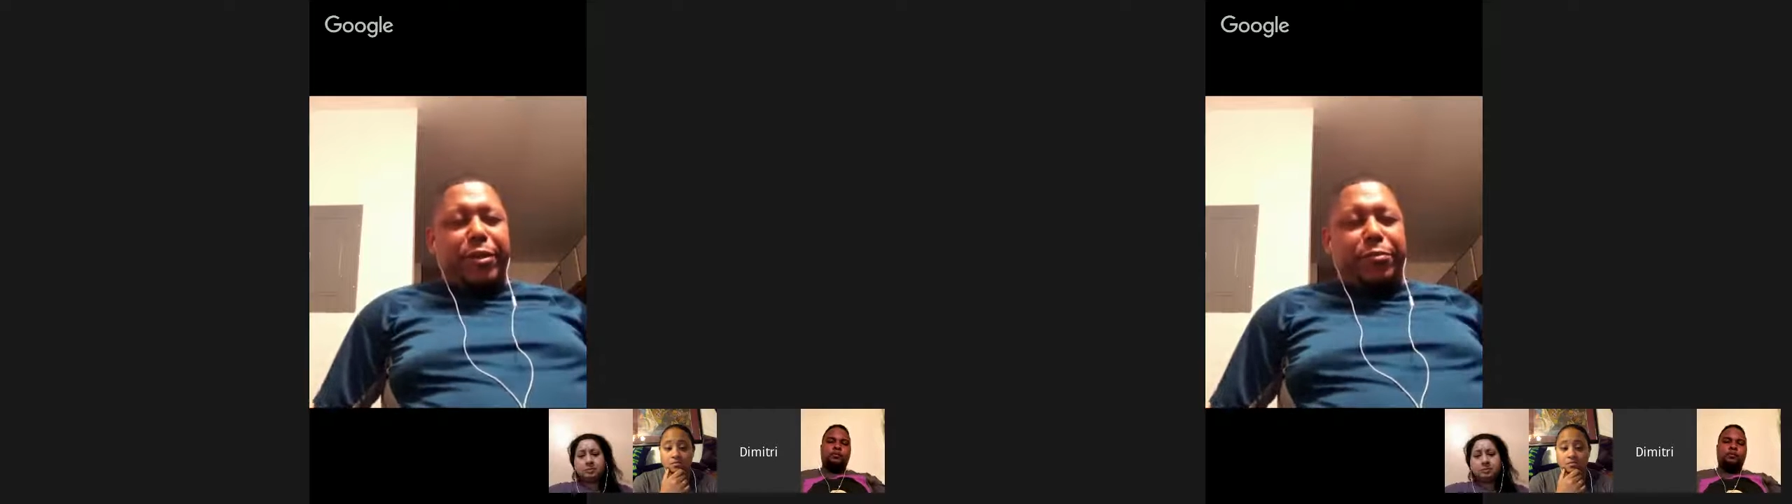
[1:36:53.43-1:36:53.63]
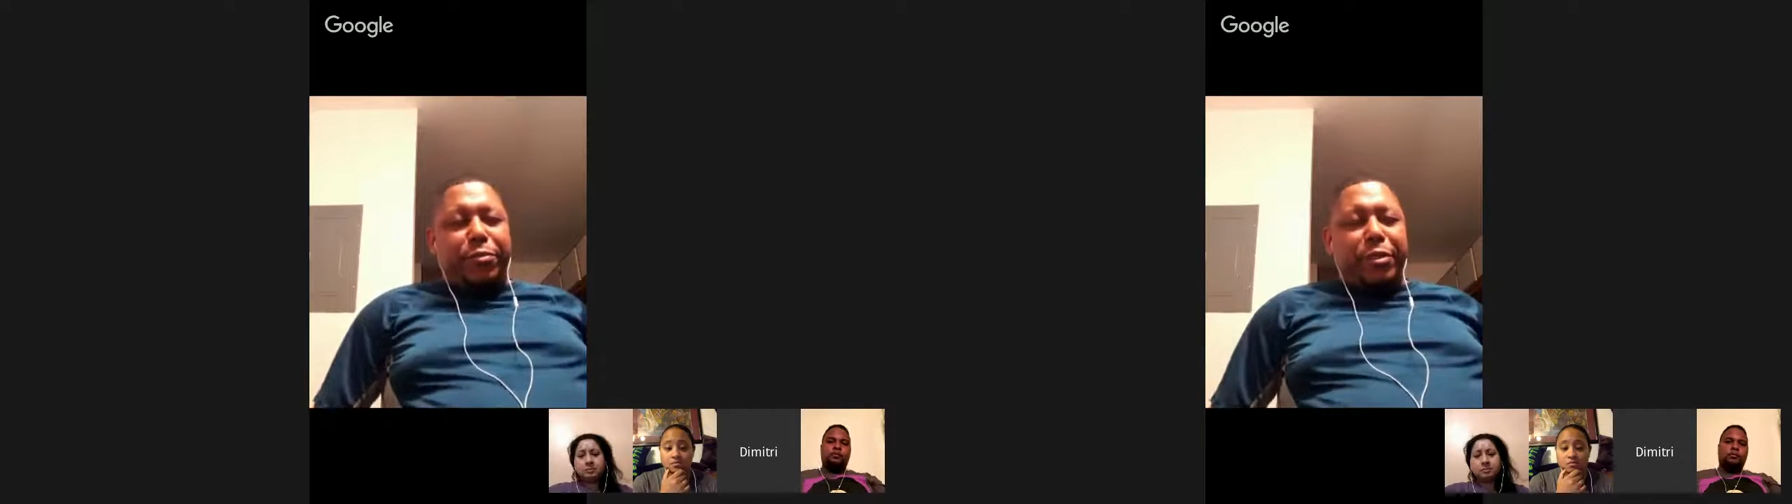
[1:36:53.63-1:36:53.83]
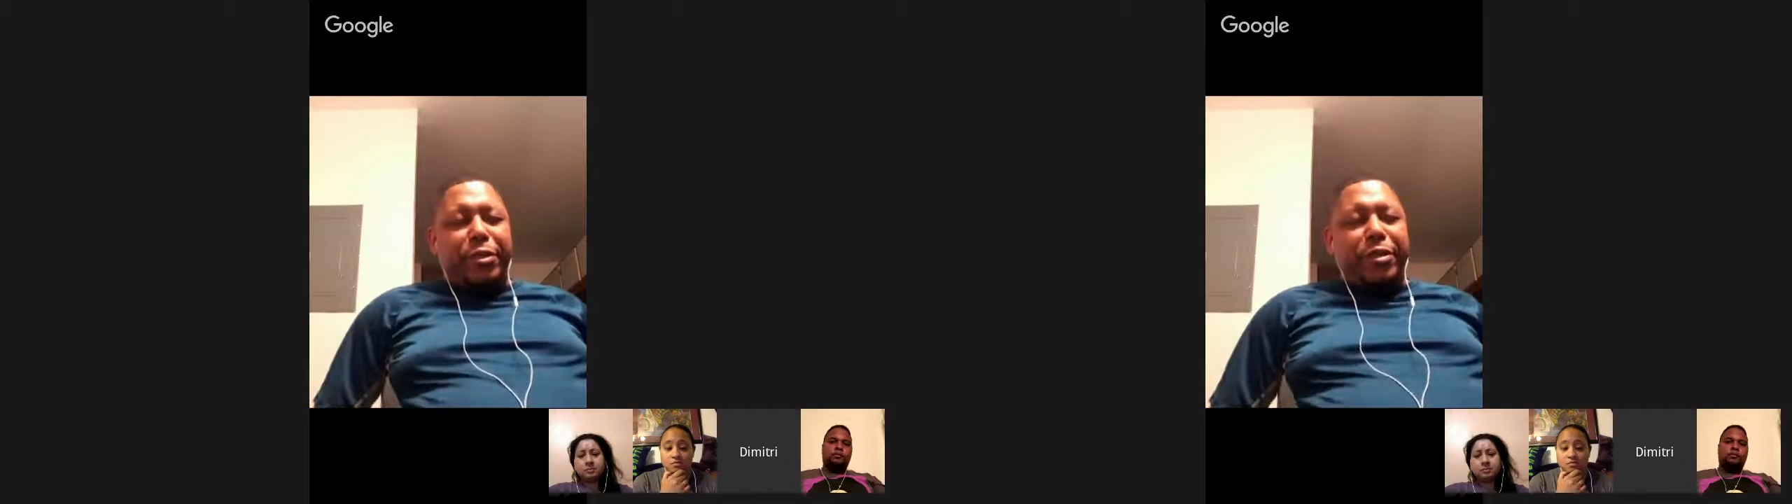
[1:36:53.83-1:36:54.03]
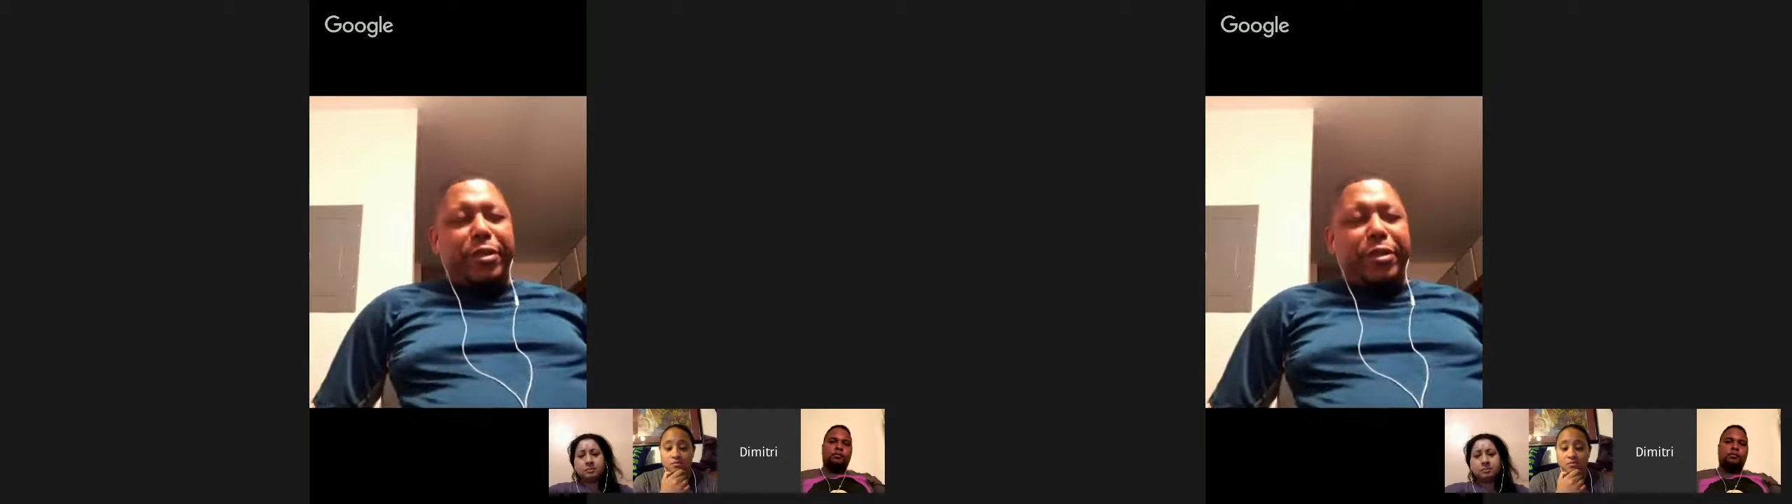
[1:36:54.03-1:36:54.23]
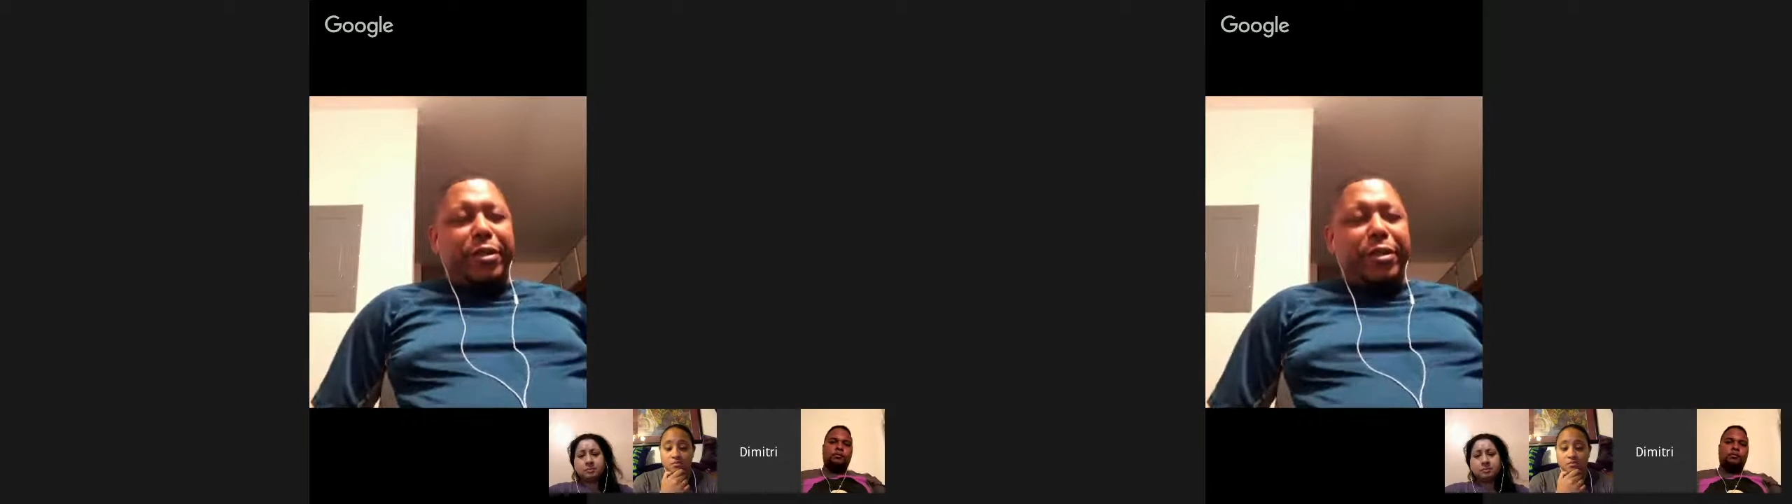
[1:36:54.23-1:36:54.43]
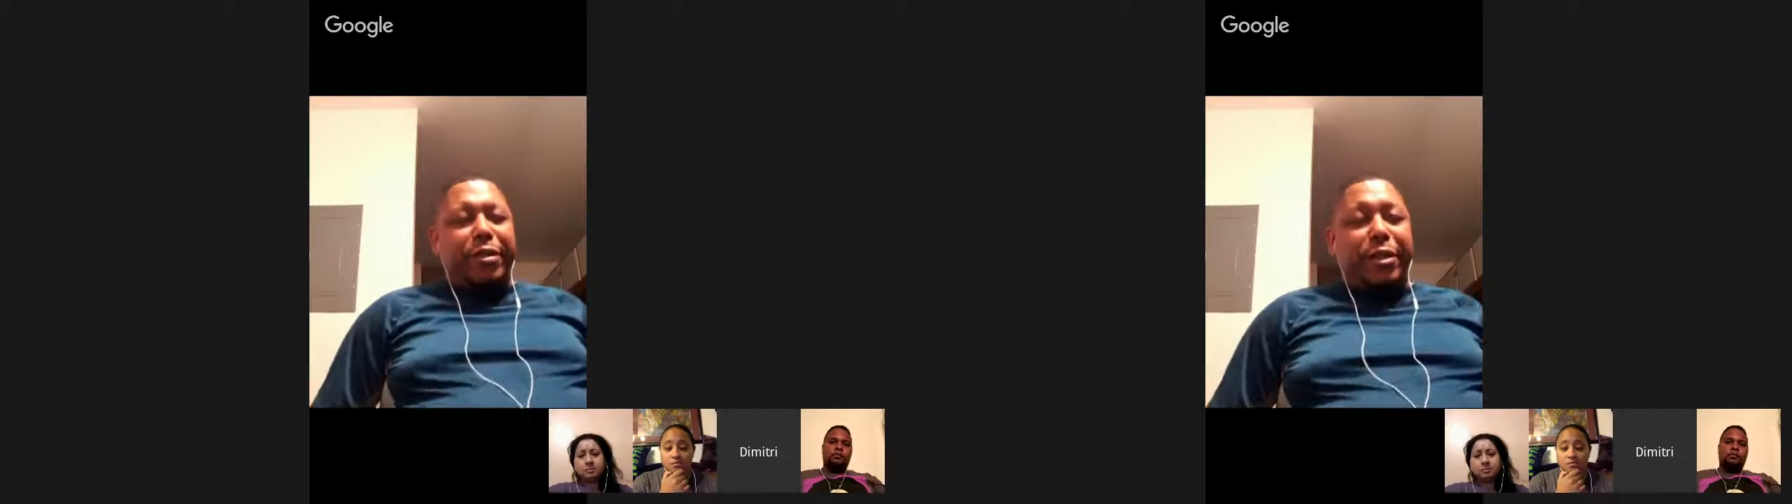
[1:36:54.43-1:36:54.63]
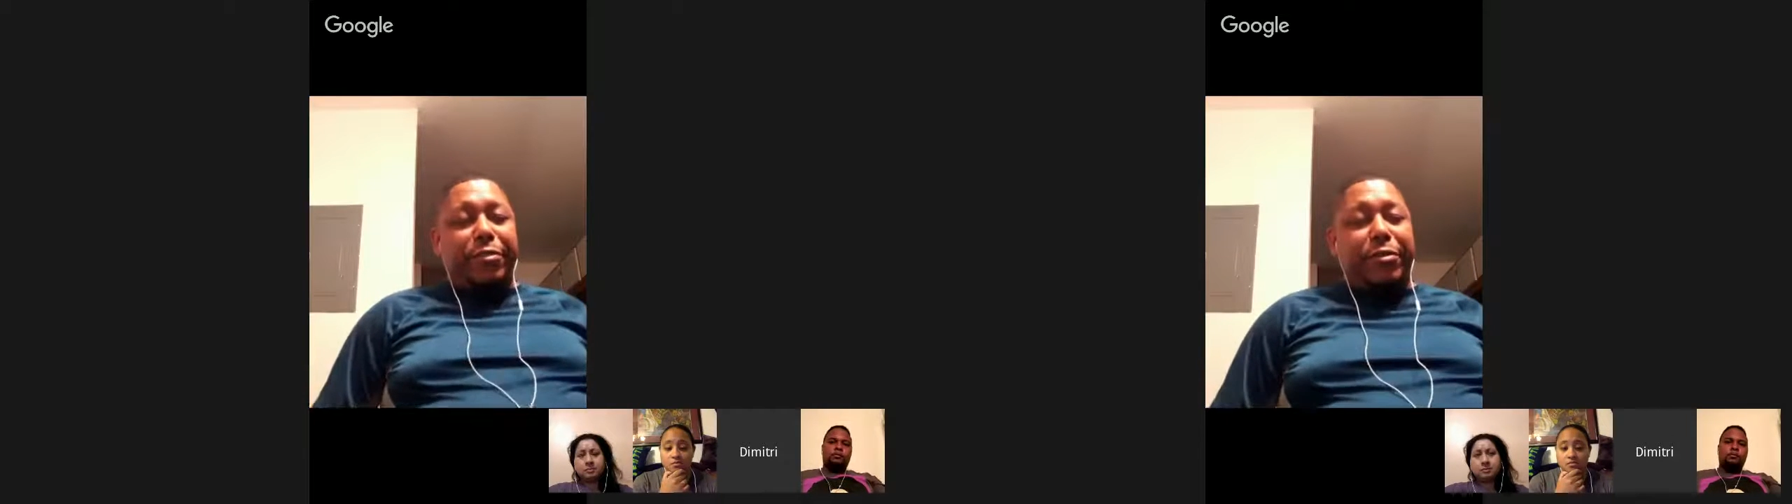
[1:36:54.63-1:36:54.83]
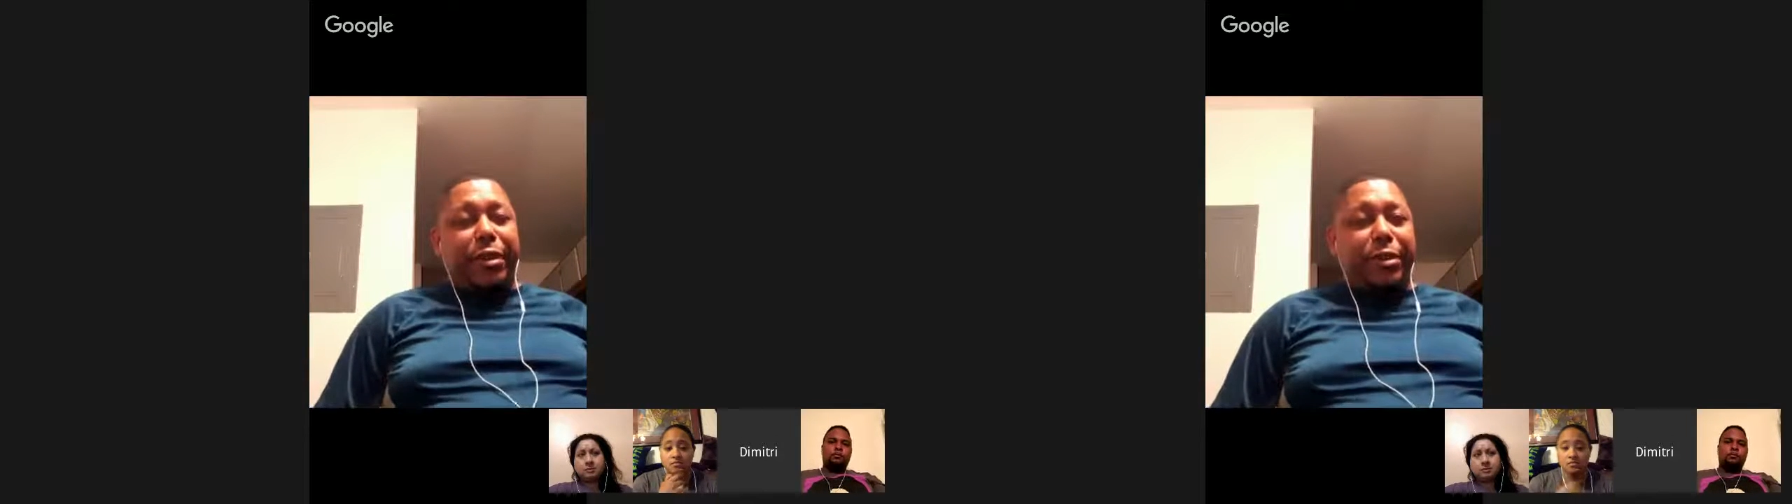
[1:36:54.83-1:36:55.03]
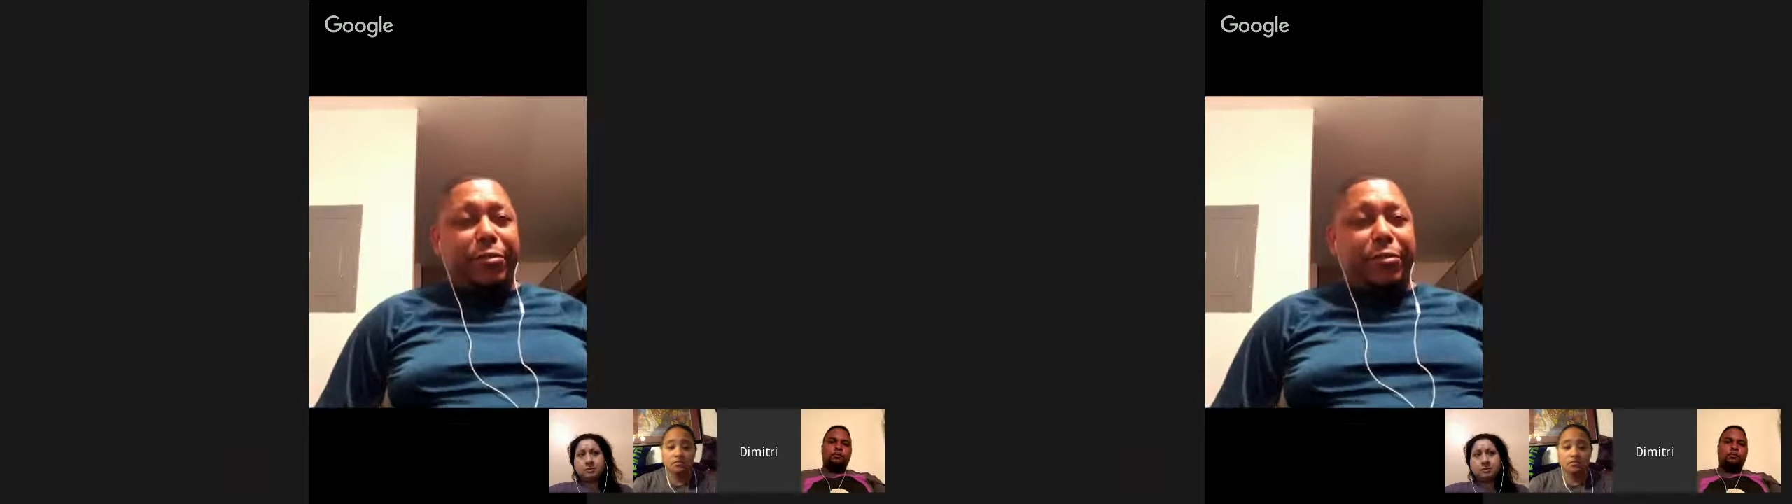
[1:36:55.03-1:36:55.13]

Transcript: week. That was last